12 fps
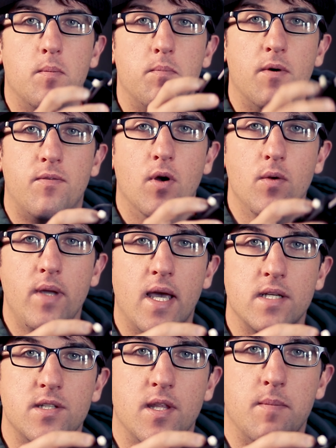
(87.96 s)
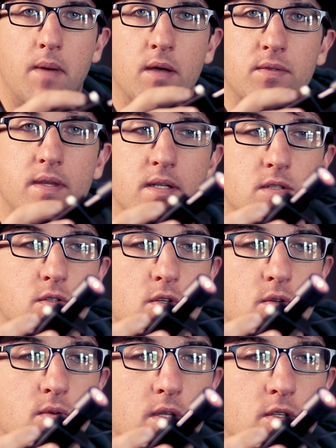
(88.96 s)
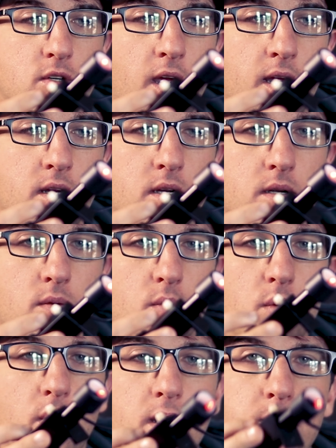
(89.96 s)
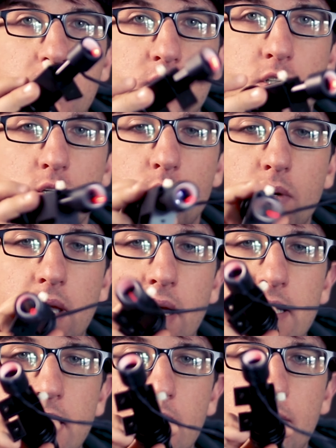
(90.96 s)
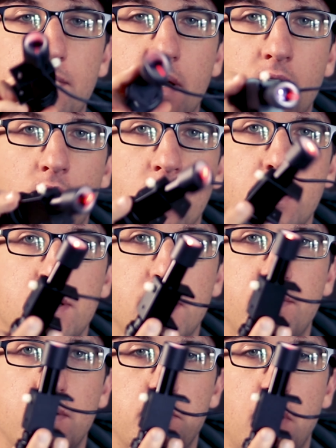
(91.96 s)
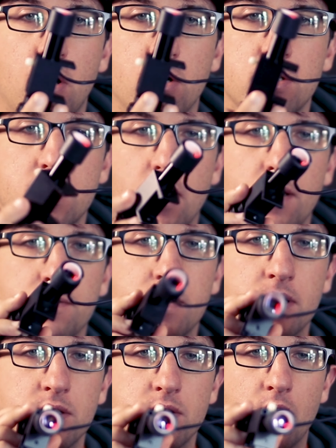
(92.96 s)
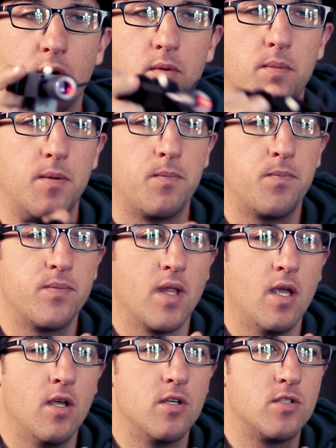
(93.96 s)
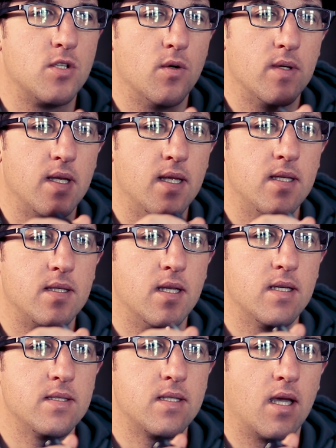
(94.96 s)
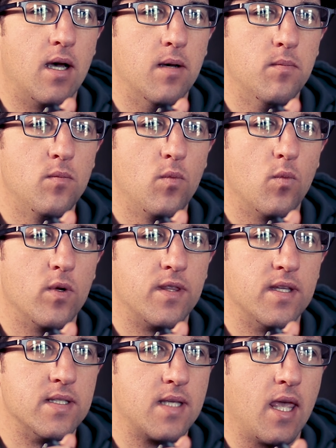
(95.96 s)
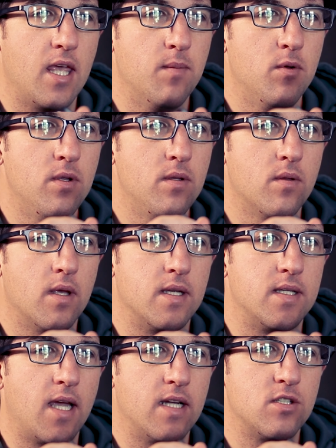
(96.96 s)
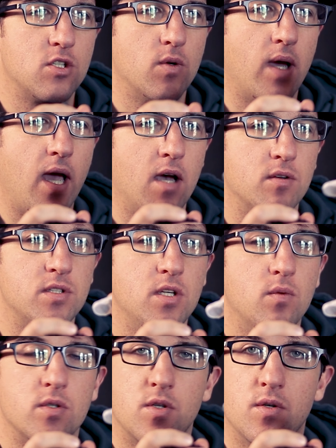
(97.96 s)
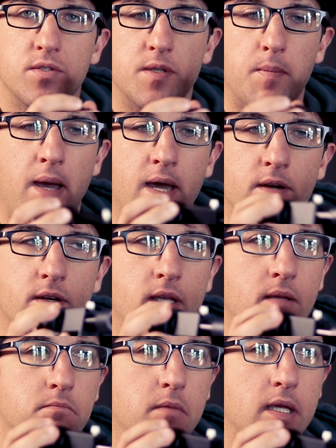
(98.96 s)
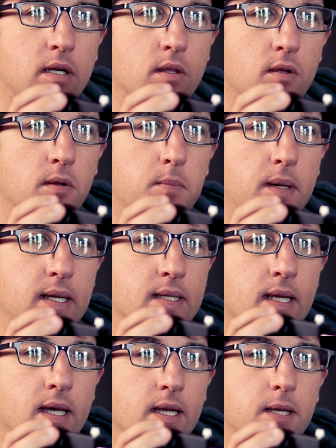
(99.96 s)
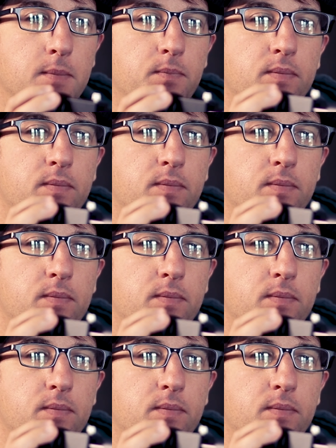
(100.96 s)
Before we actually mount this to the tracker, we want to make sure we identify all the different parts of this scope. So it does come with this cable attached to a housing which holds a battery and a little button on it.